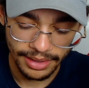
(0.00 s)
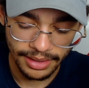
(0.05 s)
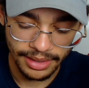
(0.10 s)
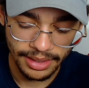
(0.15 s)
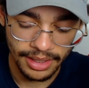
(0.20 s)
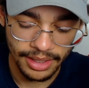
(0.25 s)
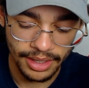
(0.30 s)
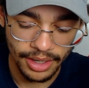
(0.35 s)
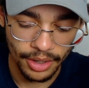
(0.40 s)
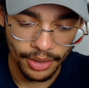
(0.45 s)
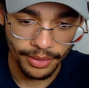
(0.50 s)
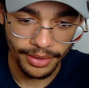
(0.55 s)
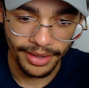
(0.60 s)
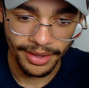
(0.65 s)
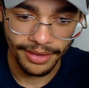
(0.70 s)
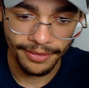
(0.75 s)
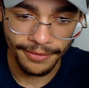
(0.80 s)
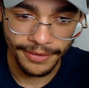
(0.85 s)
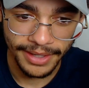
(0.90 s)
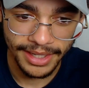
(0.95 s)
you know,
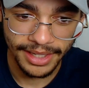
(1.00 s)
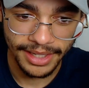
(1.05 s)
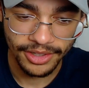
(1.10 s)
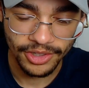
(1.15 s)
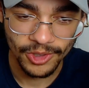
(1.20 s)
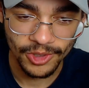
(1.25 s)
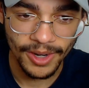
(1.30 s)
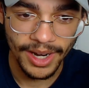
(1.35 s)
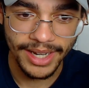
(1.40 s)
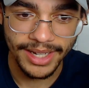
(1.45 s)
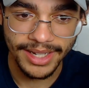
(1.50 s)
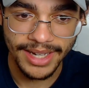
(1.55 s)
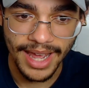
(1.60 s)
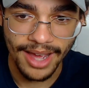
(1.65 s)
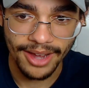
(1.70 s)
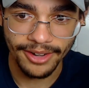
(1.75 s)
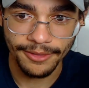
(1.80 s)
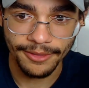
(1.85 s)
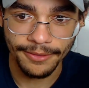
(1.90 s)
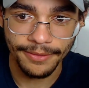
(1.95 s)
if he gets struck
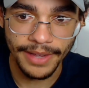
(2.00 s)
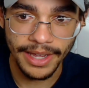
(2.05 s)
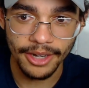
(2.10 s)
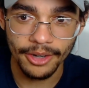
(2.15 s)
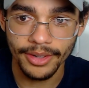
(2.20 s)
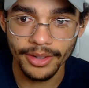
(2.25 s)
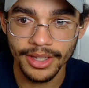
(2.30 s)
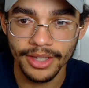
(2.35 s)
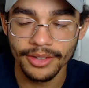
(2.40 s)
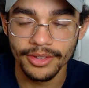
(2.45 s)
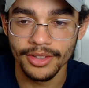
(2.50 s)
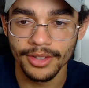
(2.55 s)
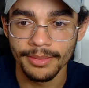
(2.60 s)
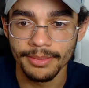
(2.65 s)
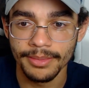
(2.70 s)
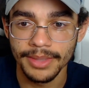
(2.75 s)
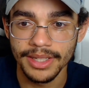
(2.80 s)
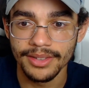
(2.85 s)
down, if Vader kills him,